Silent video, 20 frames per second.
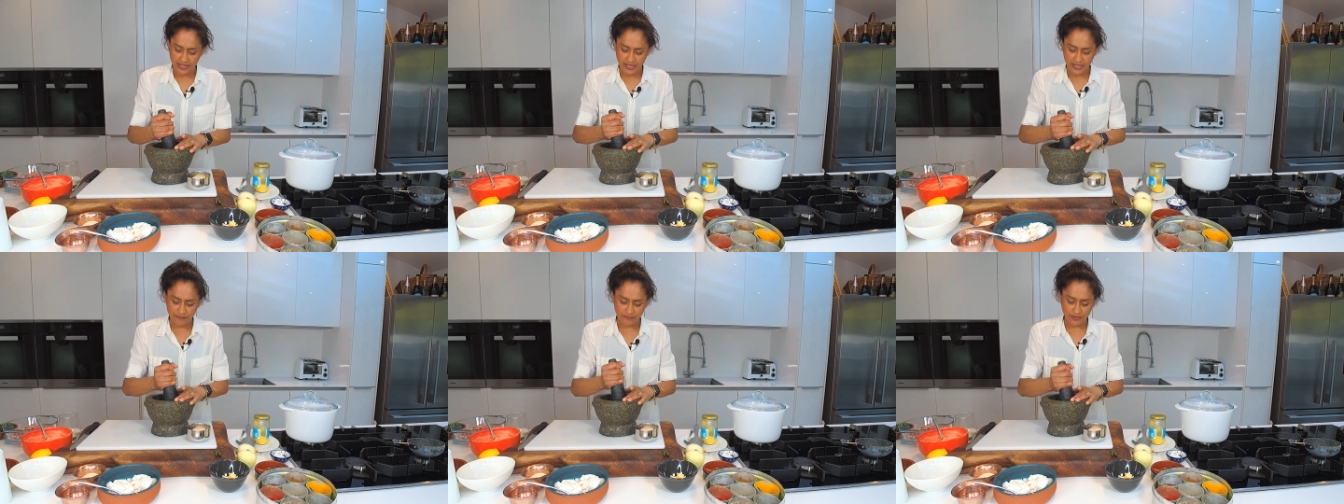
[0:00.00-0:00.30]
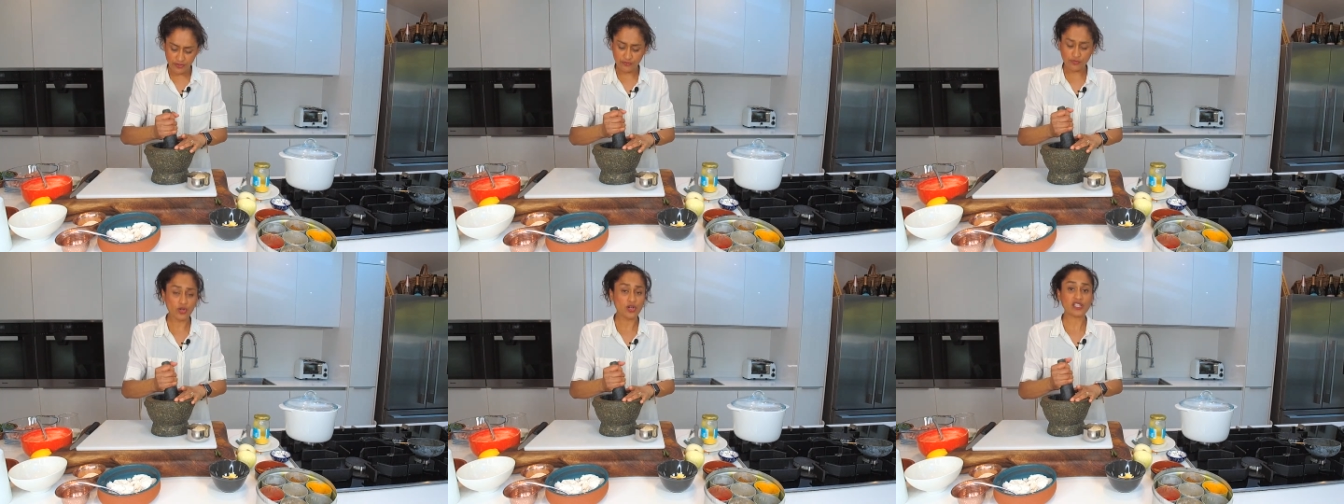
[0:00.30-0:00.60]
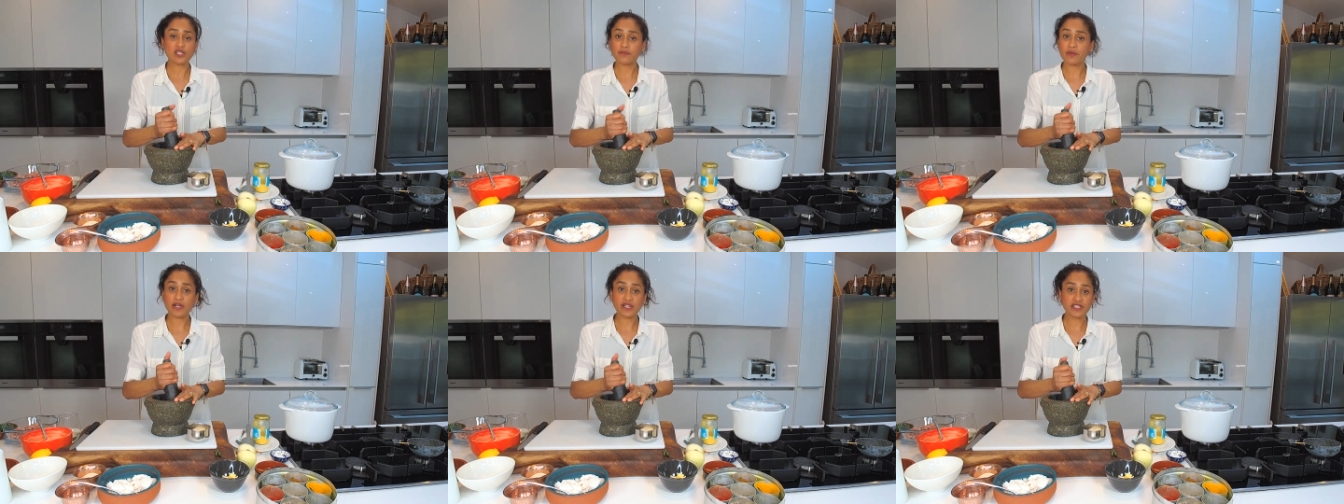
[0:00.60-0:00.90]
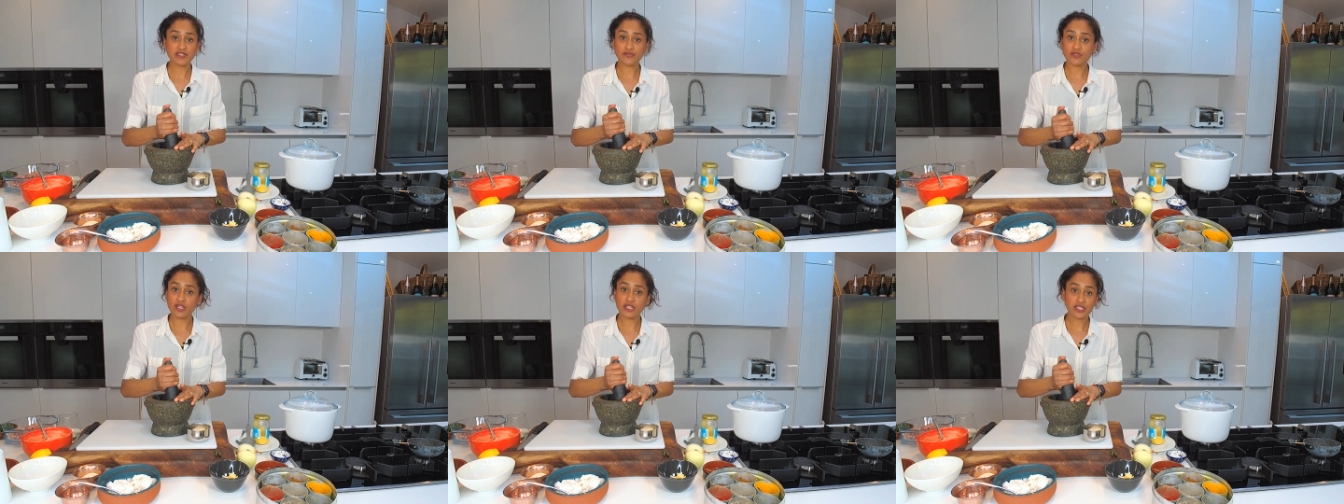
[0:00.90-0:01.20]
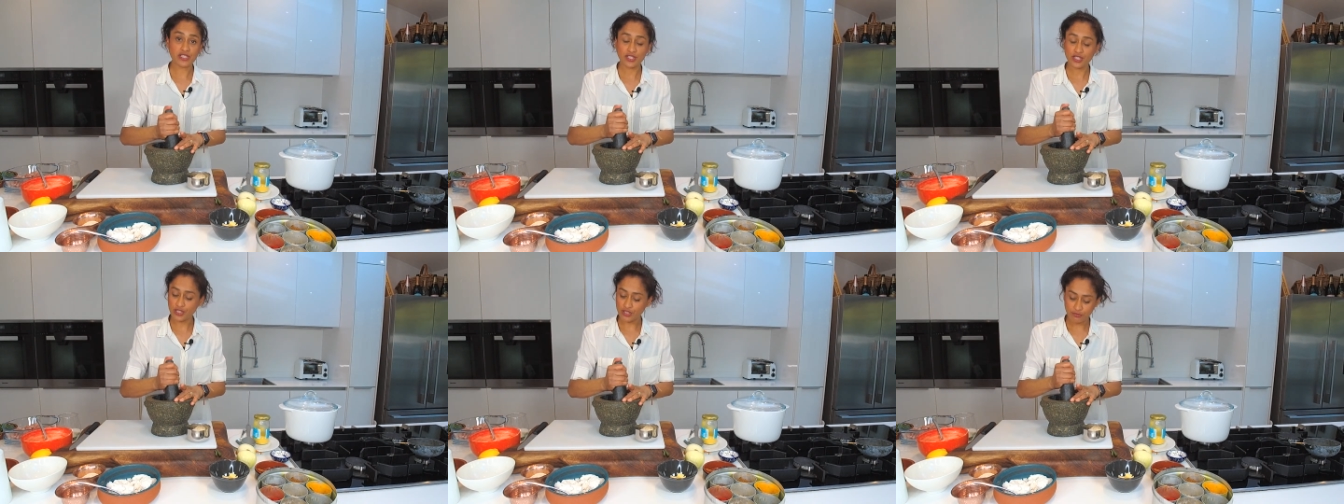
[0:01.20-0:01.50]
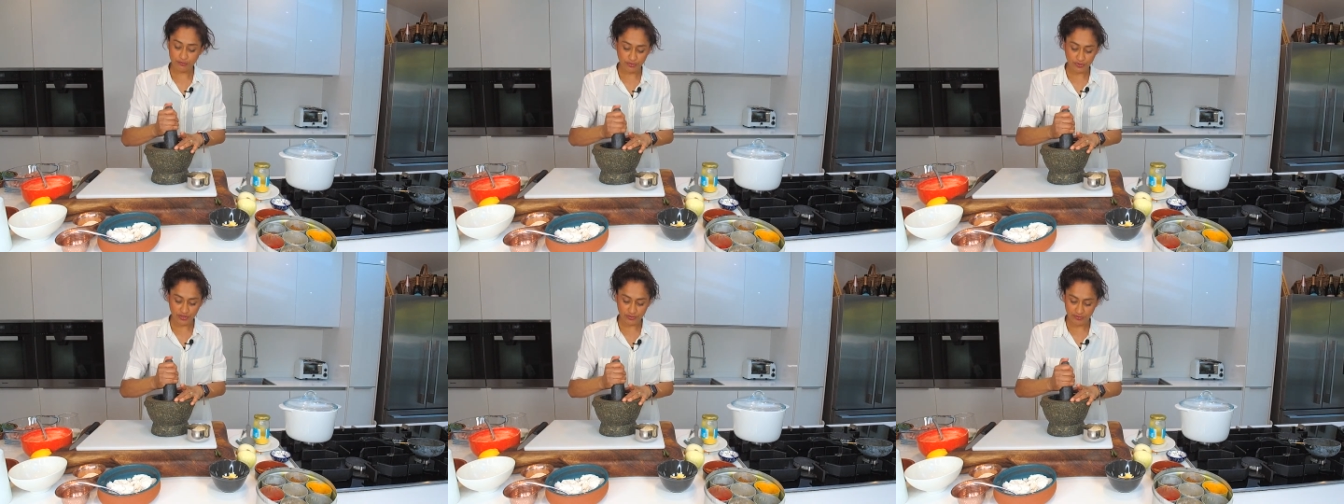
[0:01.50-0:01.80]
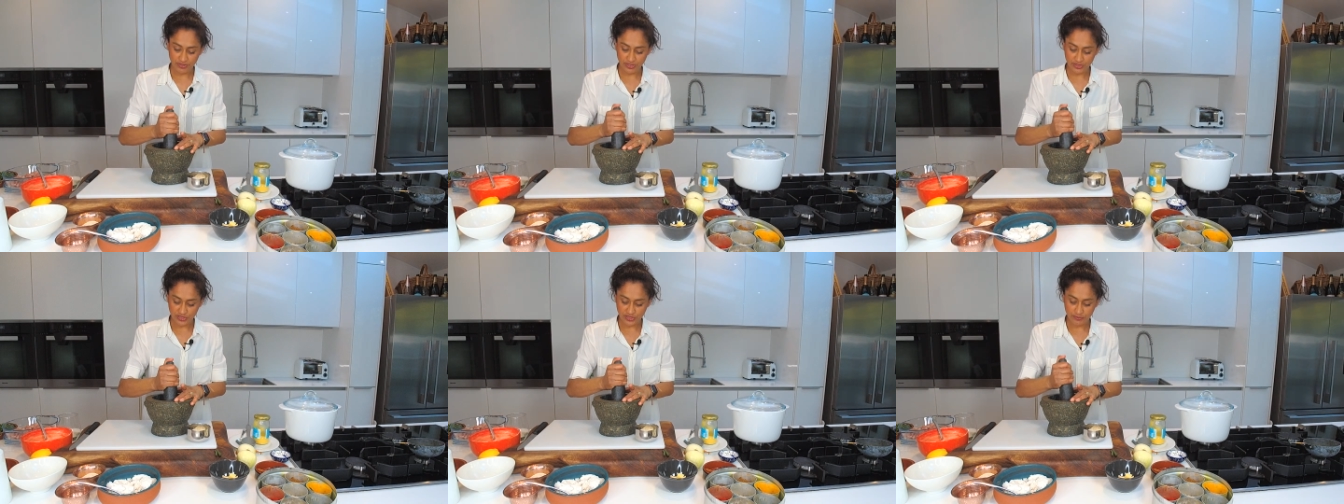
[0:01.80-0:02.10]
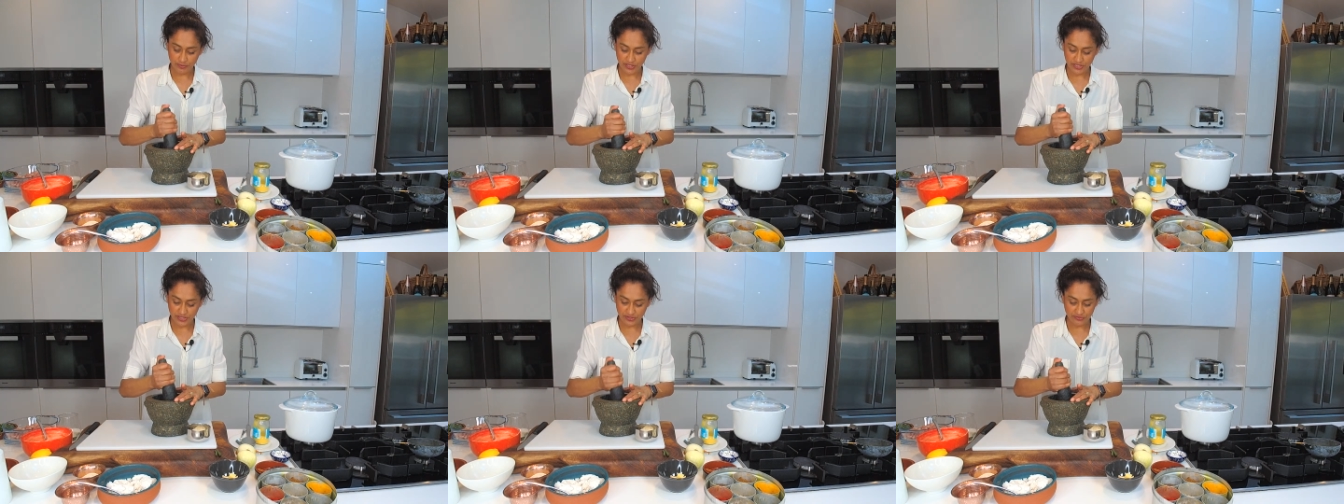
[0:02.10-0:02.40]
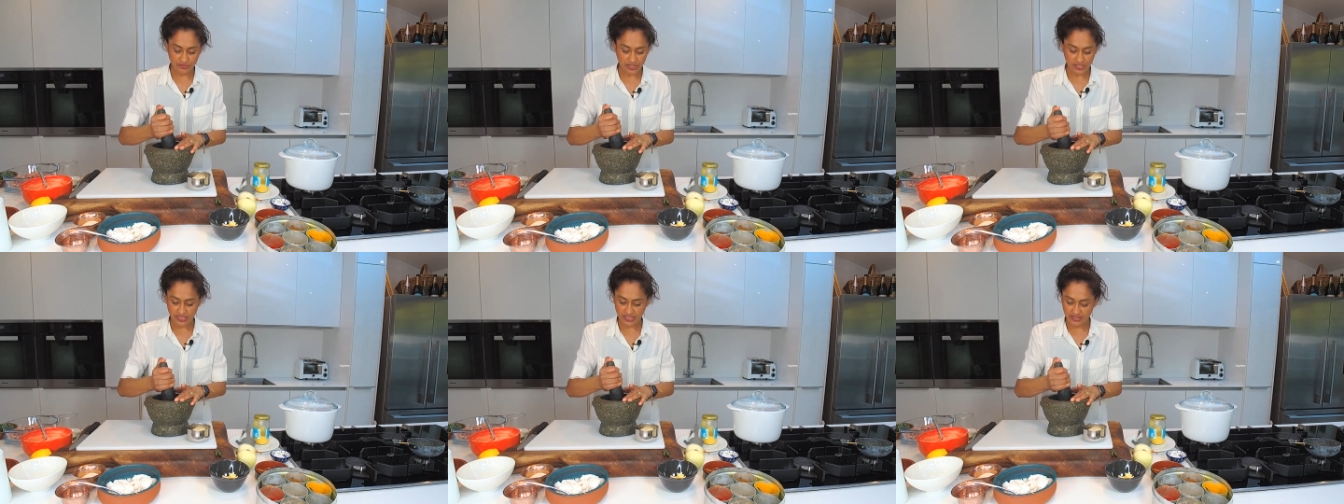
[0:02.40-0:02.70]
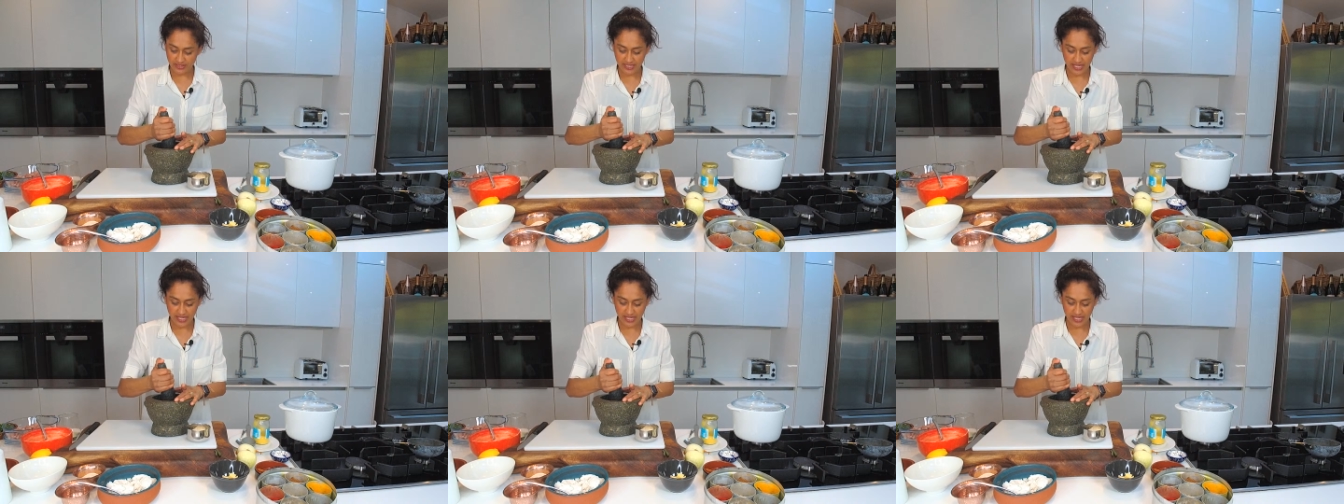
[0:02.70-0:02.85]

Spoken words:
If you've got a spice grinder, you can put them in your spice grinder.